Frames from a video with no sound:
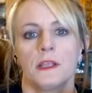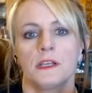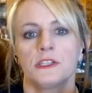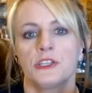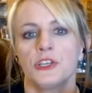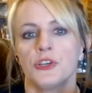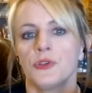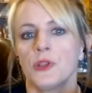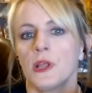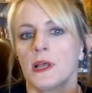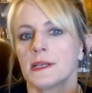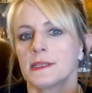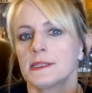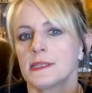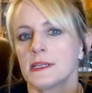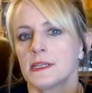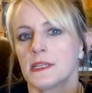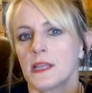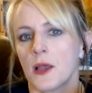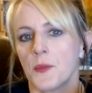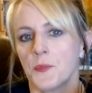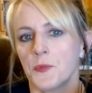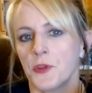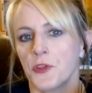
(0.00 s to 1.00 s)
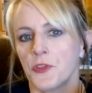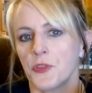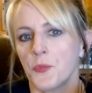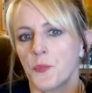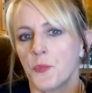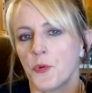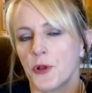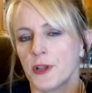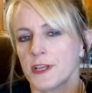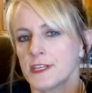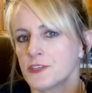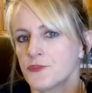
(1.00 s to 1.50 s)
Zulocks adopted the
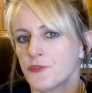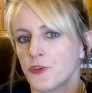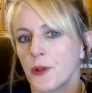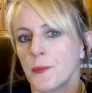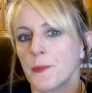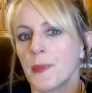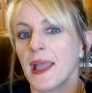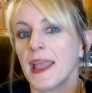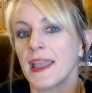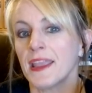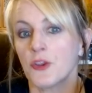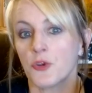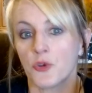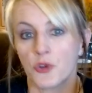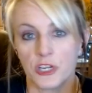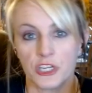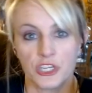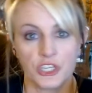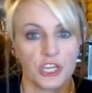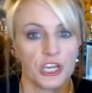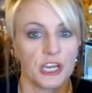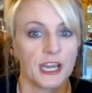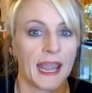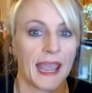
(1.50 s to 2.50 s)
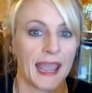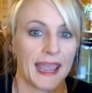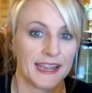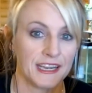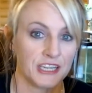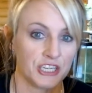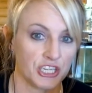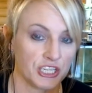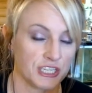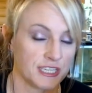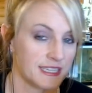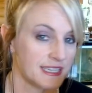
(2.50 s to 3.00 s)
boys from a Christian
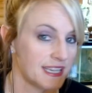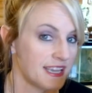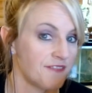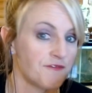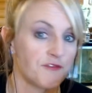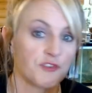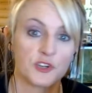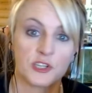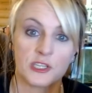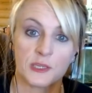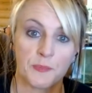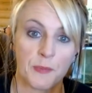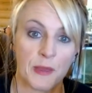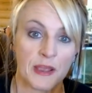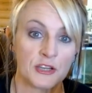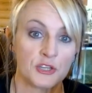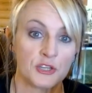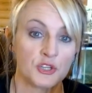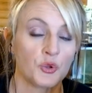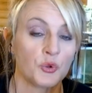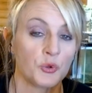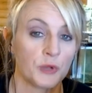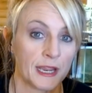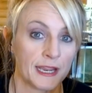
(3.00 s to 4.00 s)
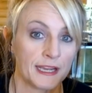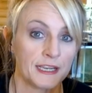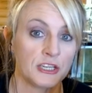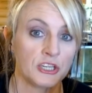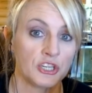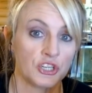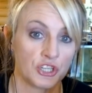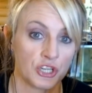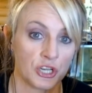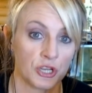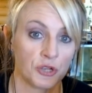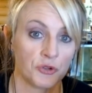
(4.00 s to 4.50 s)
agency for special
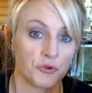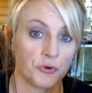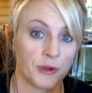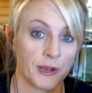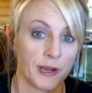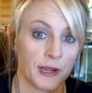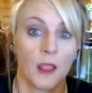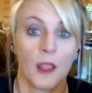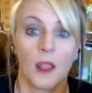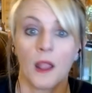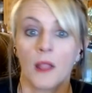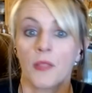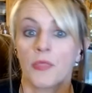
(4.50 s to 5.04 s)
needs children.